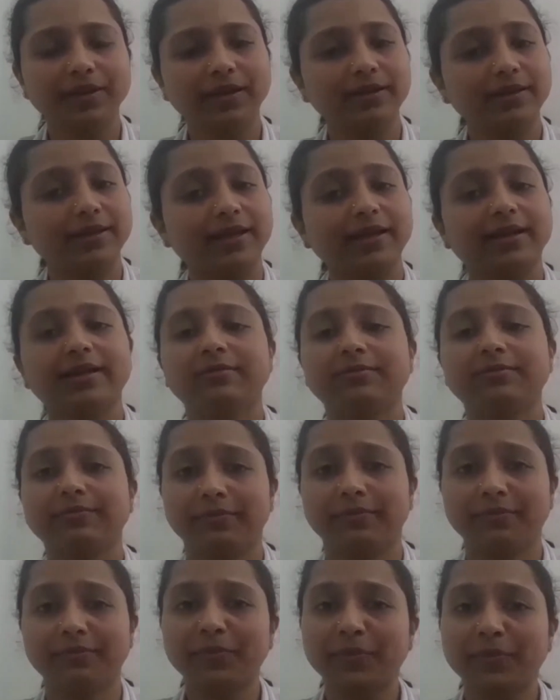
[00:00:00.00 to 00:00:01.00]
they are
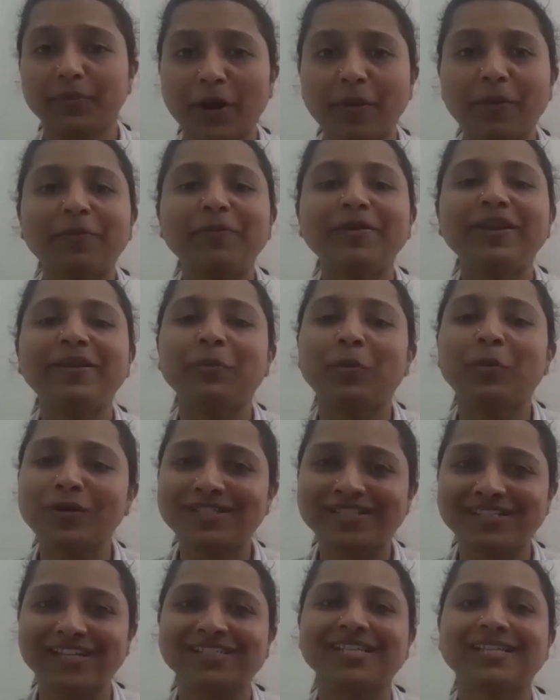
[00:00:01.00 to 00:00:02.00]
probably more
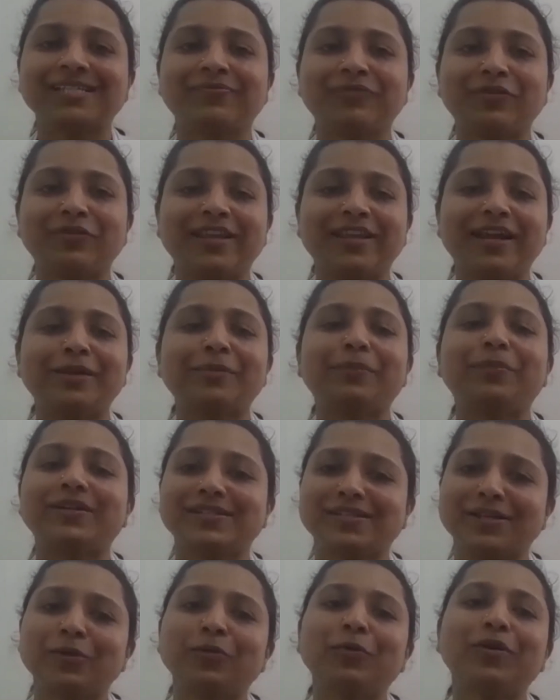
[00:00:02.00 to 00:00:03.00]
successful than a
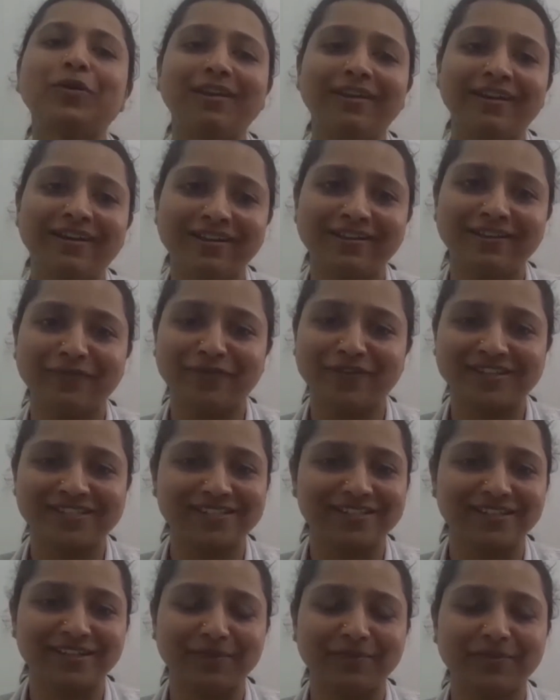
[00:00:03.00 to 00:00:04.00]
person who cleared in the
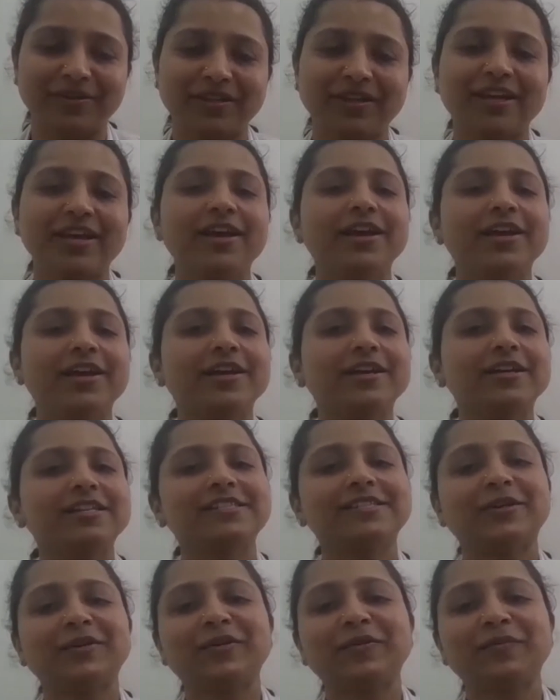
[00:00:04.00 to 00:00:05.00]
first attempt. Yes.
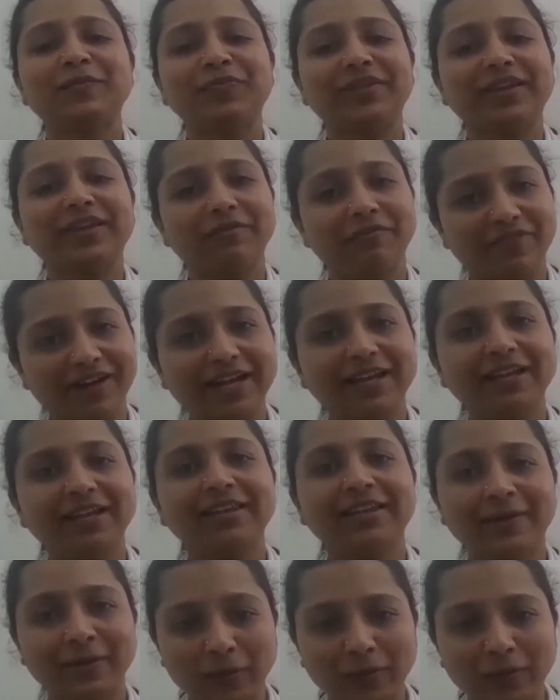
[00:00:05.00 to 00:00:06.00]
So while
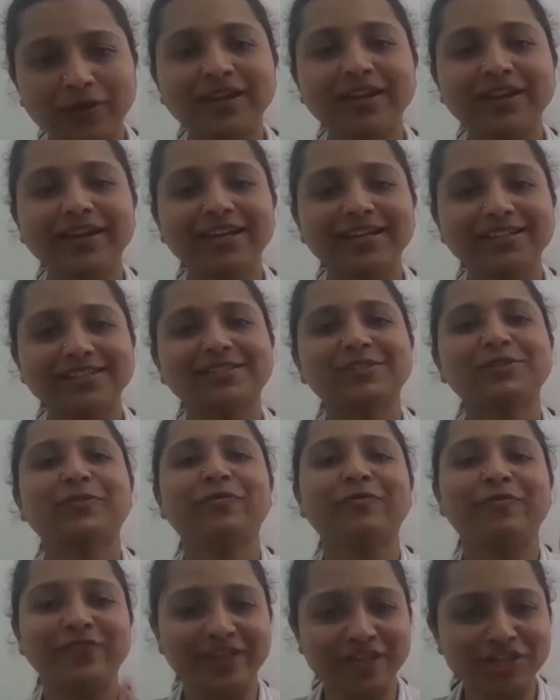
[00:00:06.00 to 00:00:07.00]
the goal is to
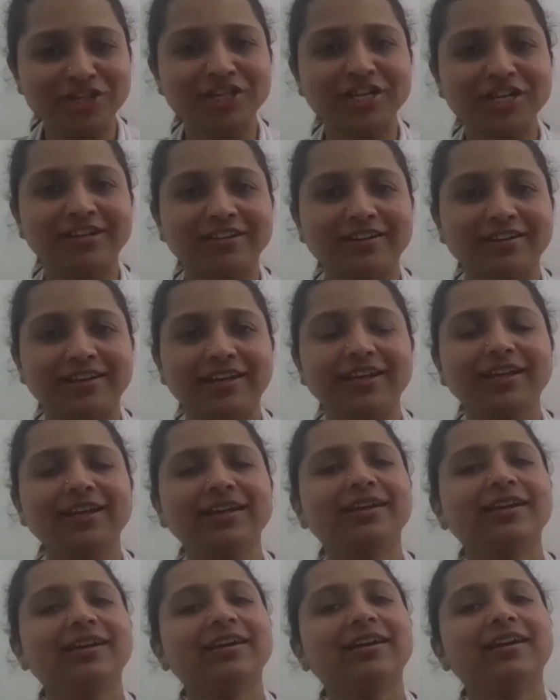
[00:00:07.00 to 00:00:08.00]
finish it early,
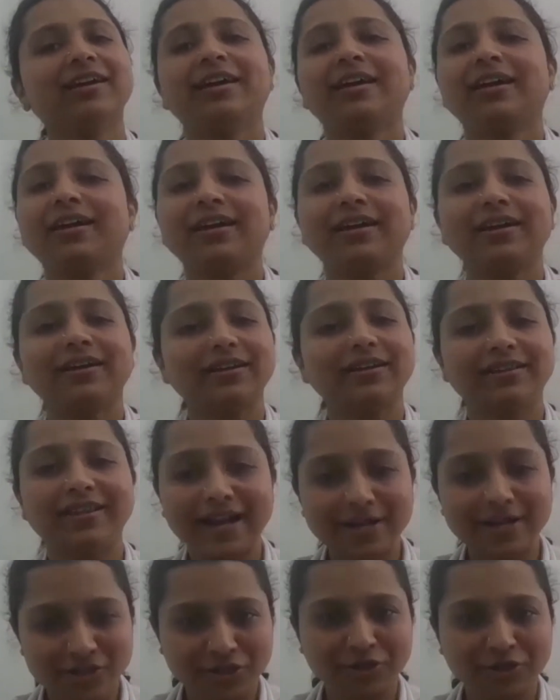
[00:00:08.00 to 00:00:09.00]

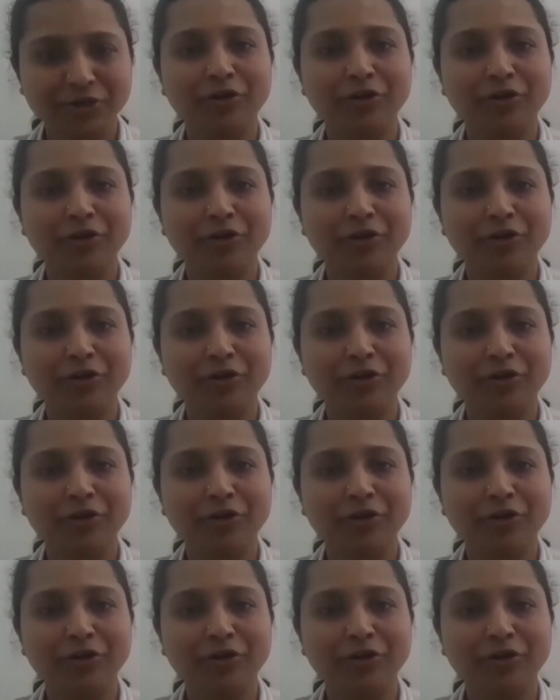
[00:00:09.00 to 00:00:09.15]
that should